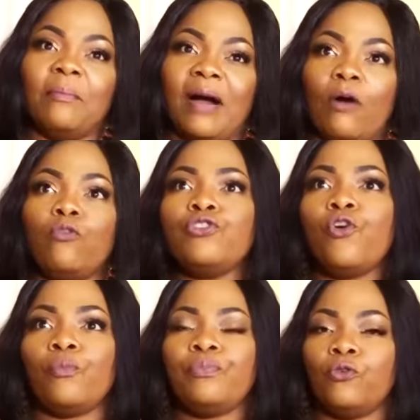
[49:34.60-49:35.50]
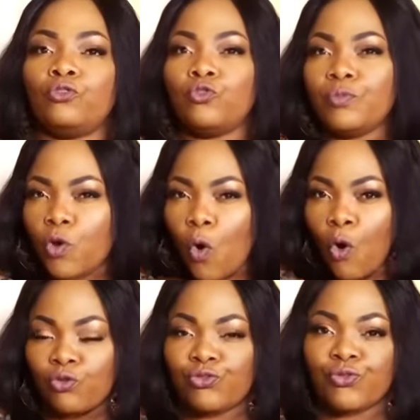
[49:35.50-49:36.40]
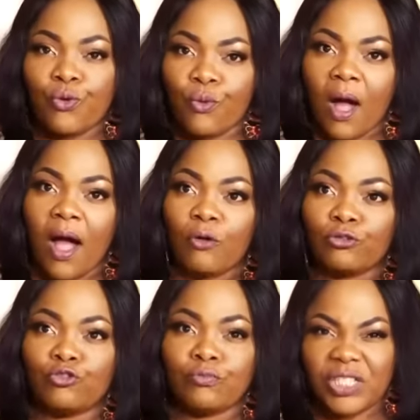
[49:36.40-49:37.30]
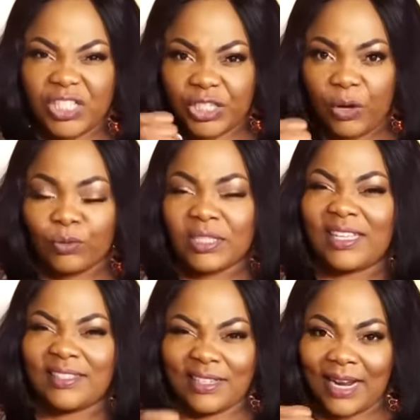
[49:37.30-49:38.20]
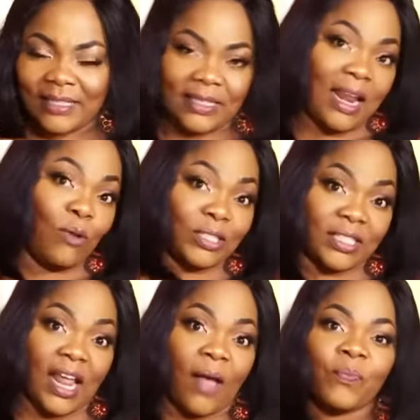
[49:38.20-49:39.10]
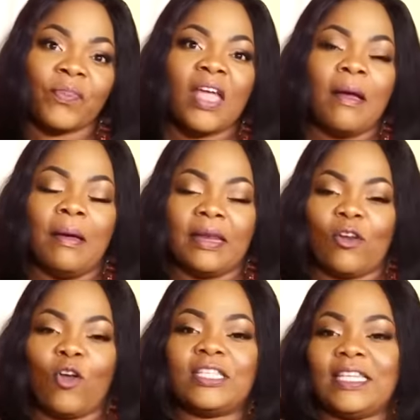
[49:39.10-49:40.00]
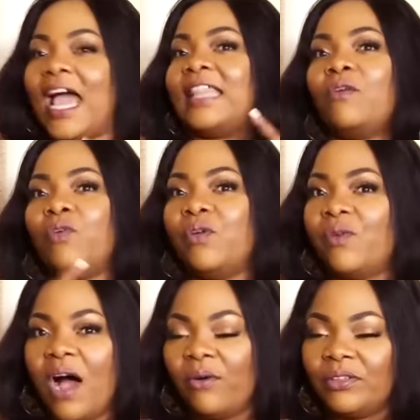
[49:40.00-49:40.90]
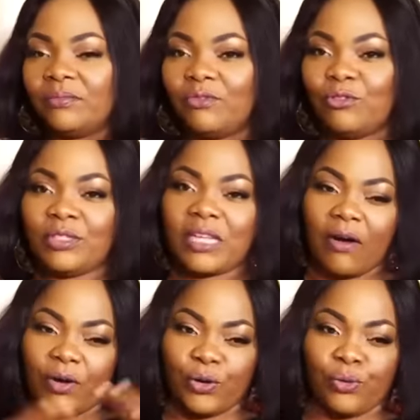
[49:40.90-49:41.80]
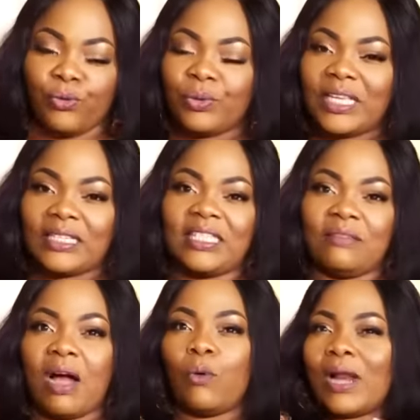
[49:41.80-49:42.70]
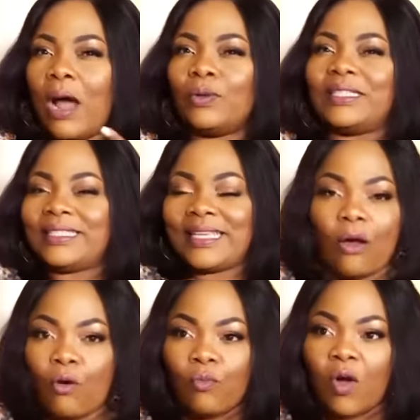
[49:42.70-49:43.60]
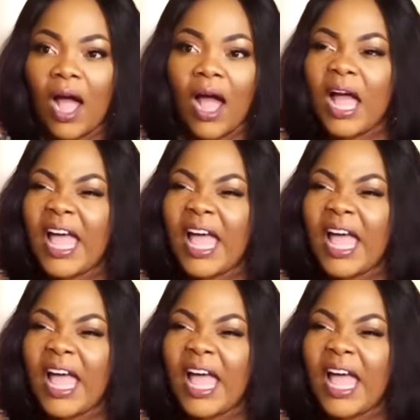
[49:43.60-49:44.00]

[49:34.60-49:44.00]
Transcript: But you will be able to control or to shell set and not the other way around. Oh, surround you with a team, I won't out here or more.